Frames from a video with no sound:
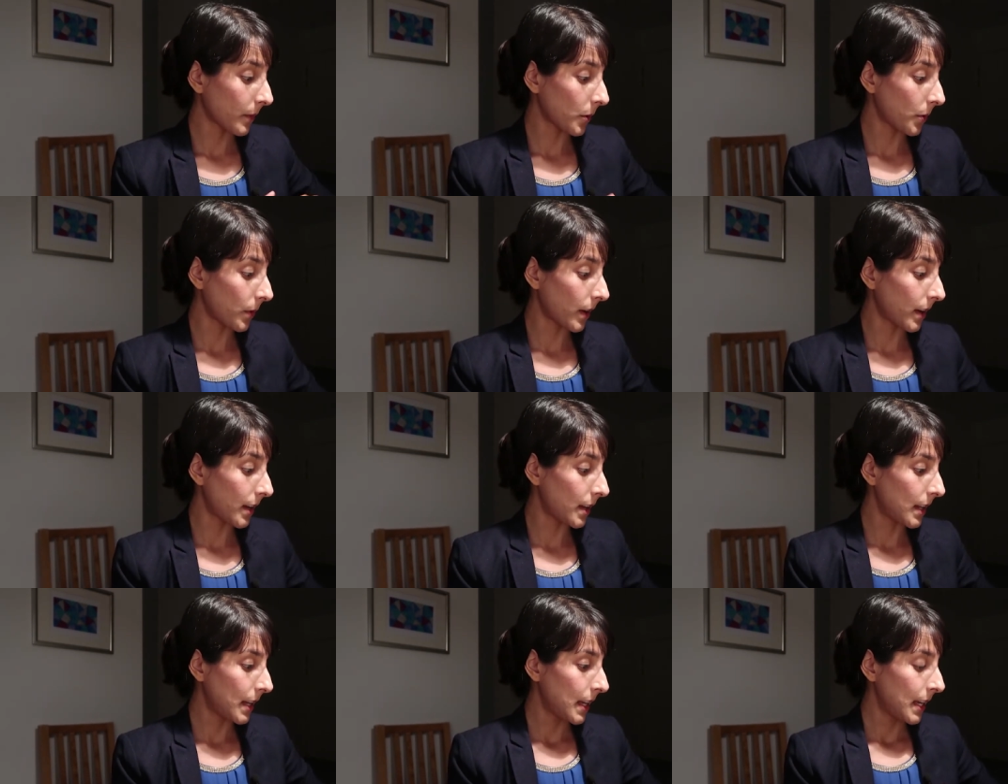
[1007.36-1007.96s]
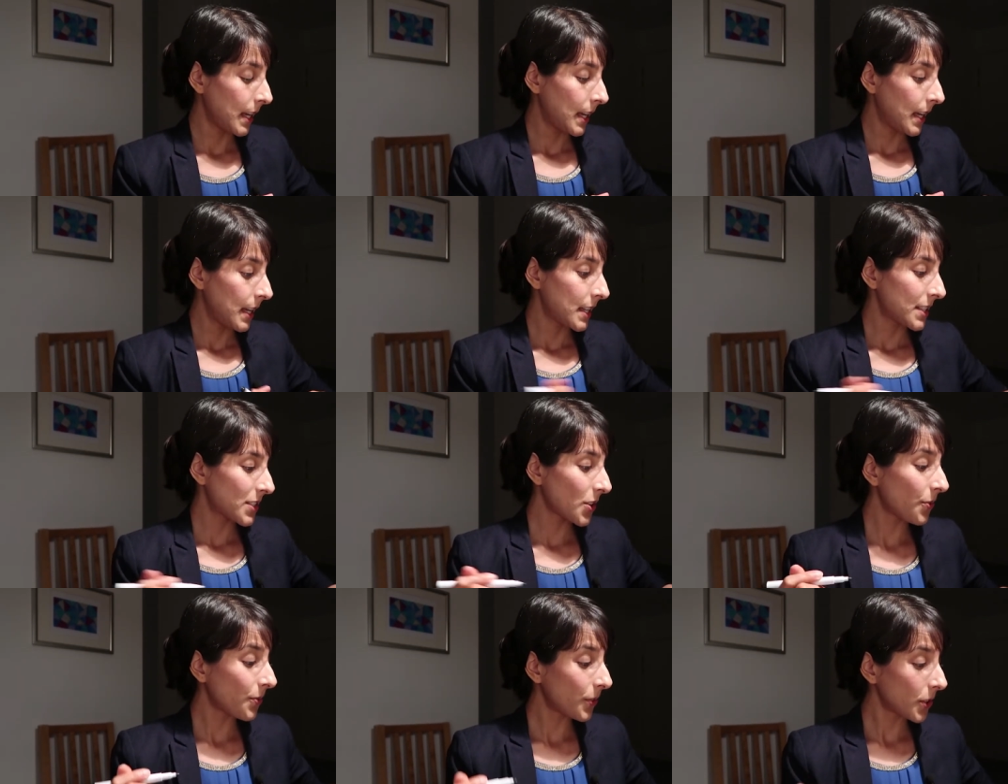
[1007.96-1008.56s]
right?
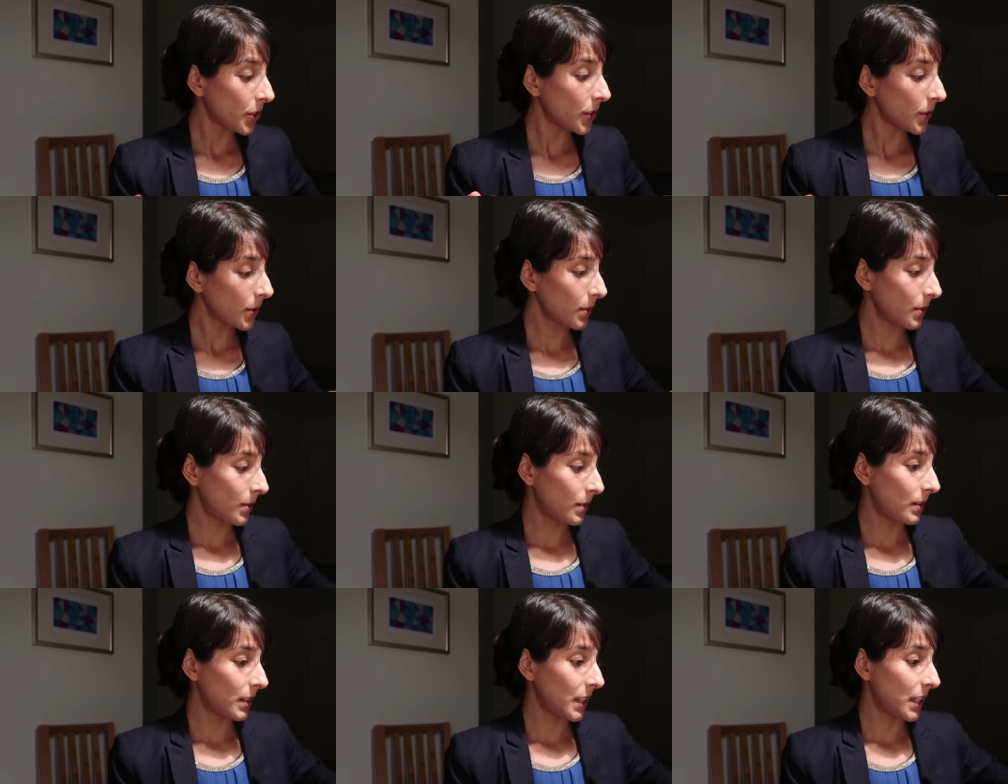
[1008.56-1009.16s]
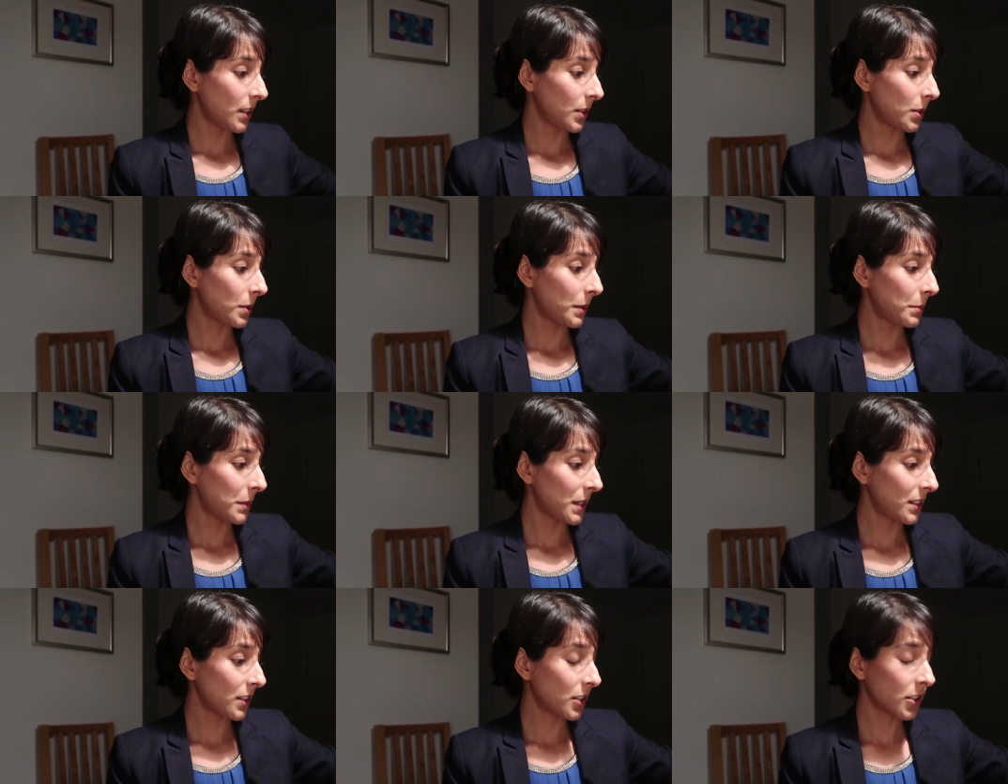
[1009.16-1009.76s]
So for you, Leo, I
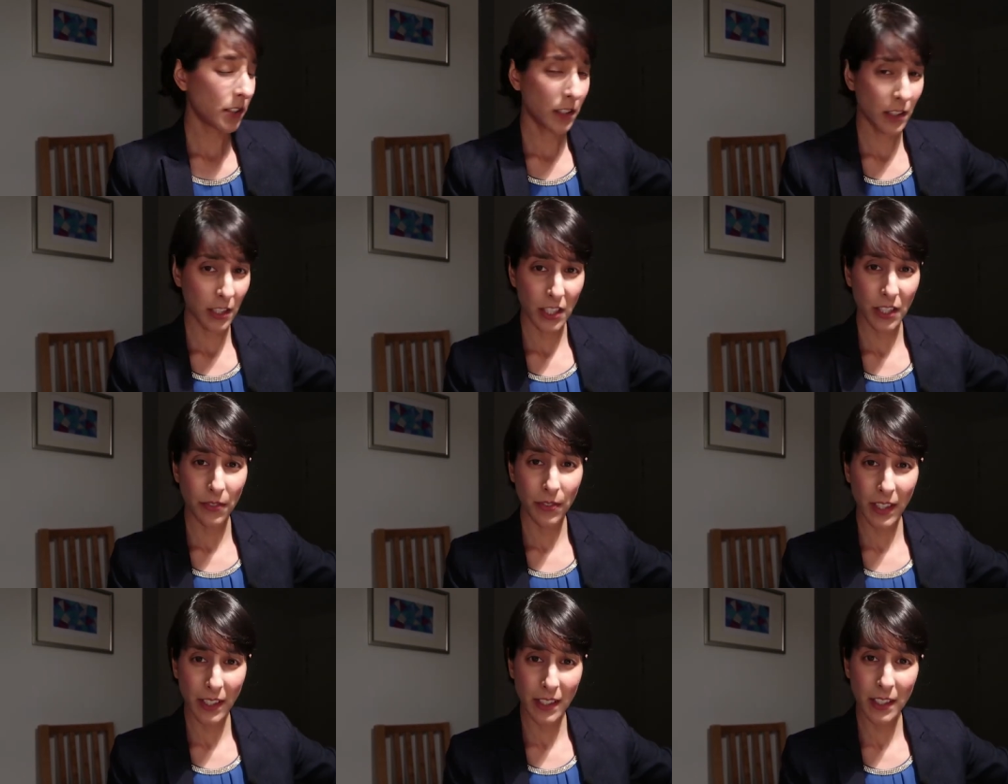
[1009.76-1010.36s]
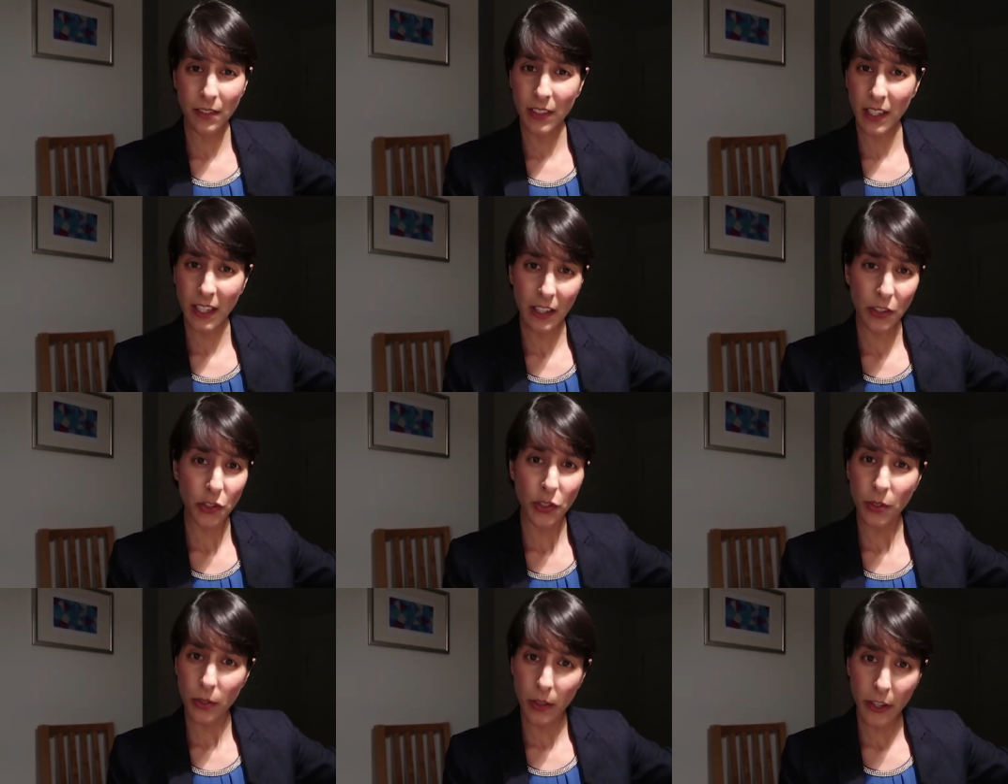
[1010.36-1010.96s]
mean, gosh, if things ever
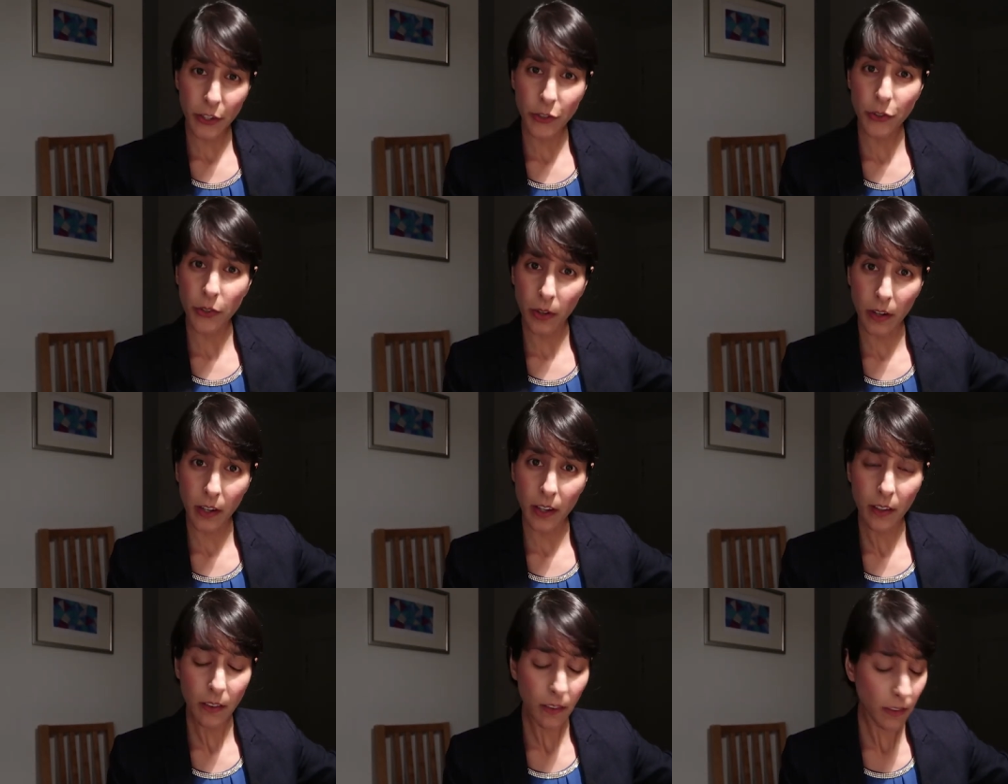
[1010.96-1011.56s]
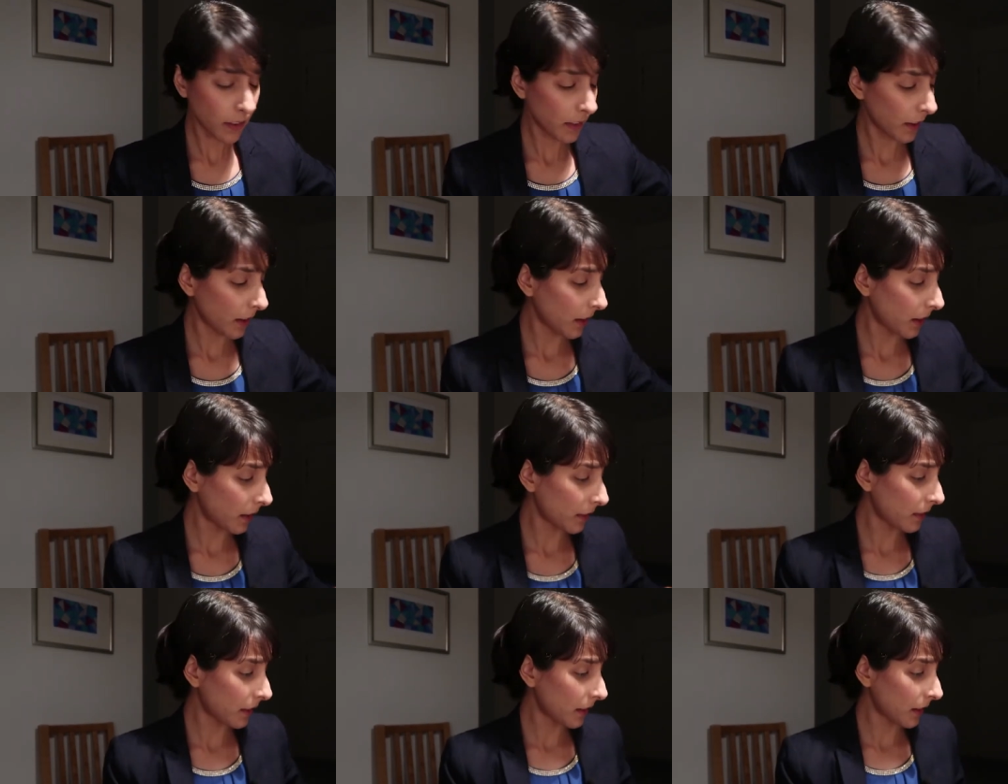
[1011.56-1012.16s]
get too luxurious
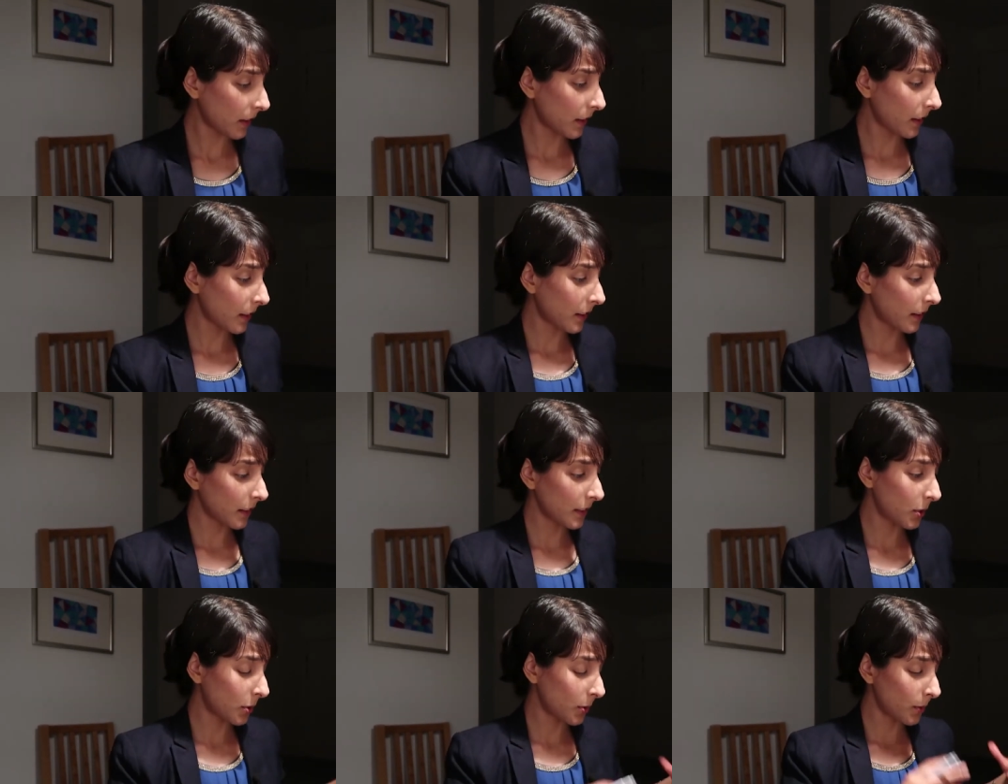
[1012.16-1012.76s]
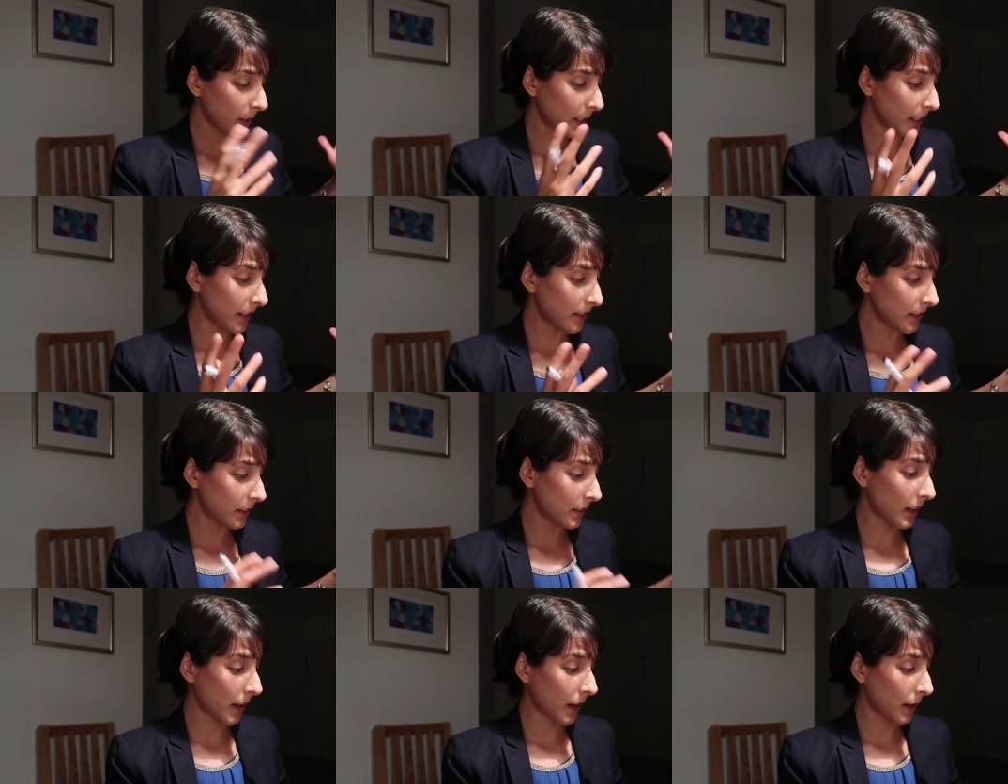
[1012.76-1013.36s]
and uh, too
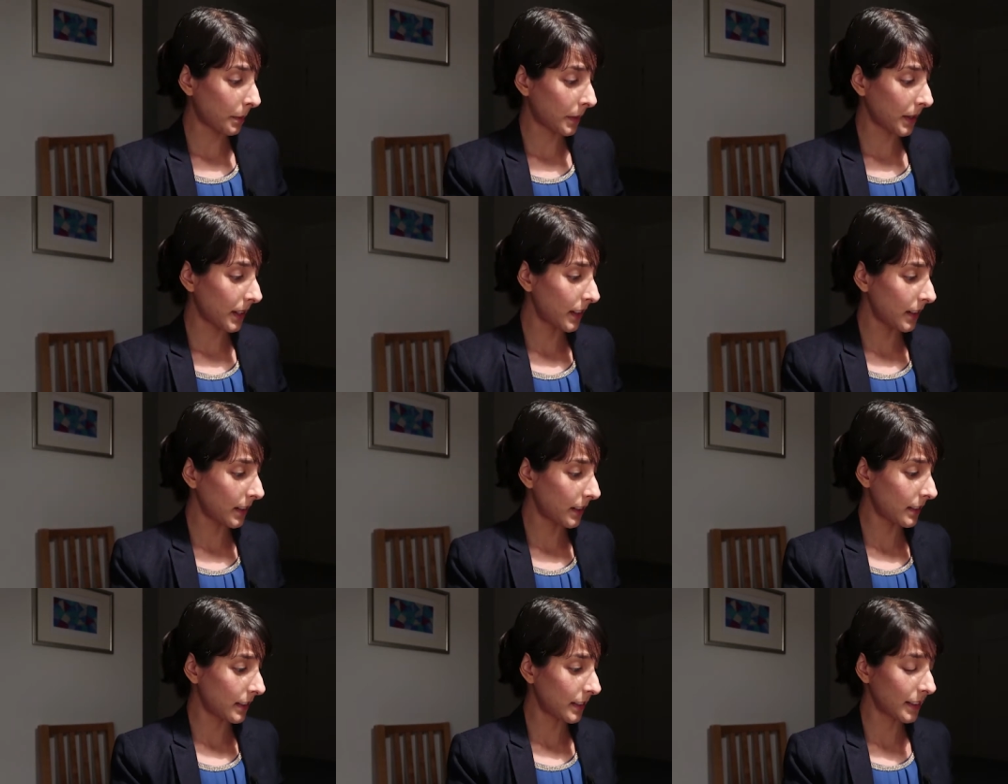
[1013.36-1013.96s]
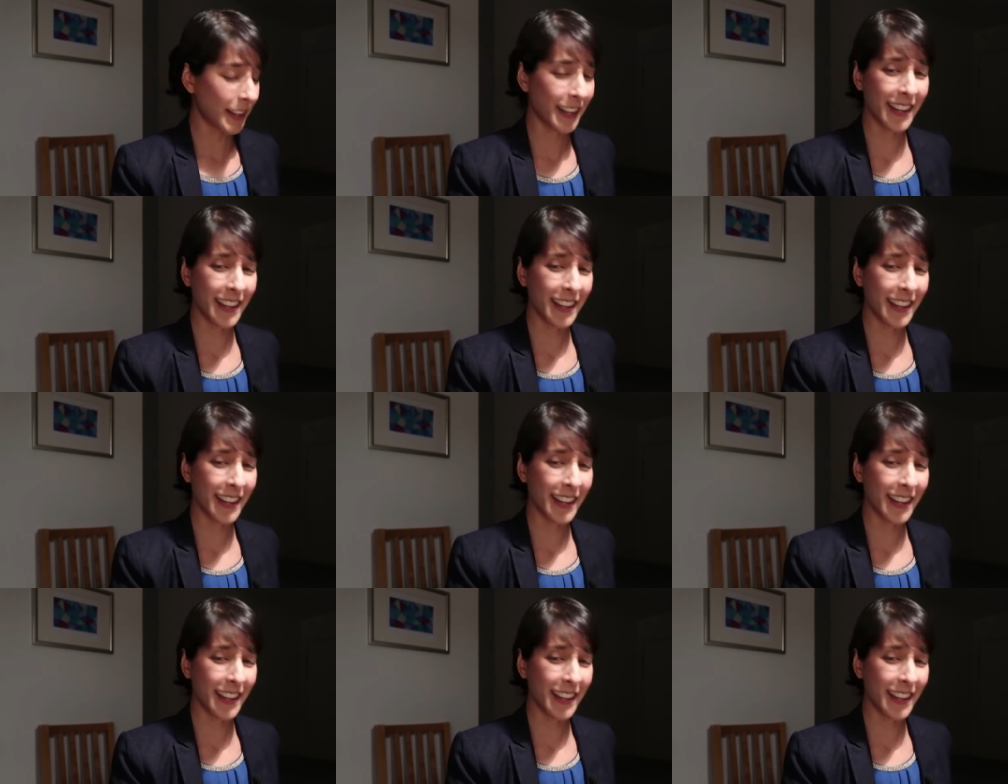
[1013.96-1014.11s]
rich and happy, and